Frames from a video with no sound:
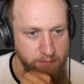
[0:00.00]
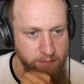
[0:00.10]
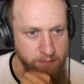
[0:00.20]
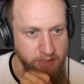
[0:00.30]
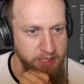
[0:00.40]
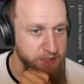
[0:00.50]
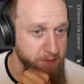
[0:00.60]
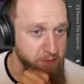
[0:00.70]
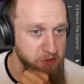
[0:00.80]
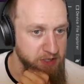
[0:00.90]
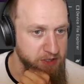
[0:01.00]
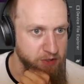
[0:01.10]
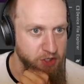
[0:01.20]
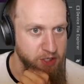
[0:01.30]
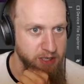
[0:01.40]
I guess we would need to
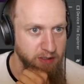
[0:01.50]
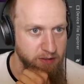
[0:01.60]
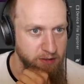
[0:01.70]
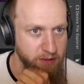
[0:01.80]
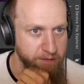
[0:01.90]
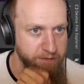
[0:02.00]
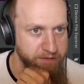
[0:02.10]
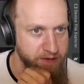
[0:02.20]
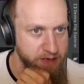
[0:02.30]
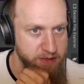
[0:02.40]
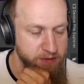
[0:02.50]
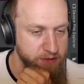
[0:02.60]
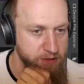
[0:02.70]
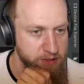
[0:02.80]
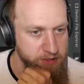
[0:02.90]
check if Android
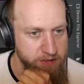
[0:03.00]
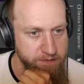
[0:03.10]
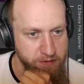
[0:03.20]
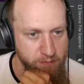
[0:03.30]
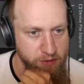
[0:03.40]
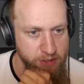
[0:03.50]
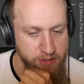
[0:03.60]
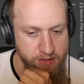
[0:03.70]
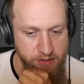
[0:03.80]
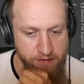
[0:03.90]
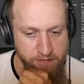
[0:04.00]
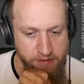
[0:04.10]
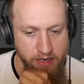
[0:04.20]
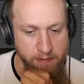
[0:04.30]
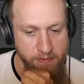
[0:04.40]
calls different versions in different
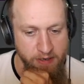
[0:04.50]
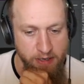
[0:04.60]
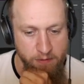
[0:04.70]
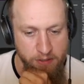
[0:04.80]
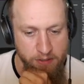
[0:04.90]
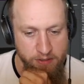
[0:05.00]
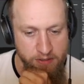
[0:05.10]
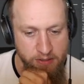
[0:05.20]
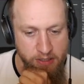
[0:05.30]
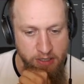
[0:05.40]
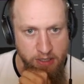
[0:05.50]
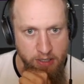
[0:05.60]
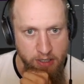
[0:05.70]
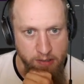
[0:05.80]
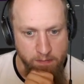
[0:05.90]
API versions,
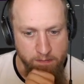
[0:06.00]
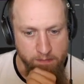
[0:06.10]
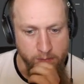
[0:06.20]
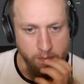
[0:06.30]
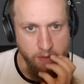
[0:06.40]
but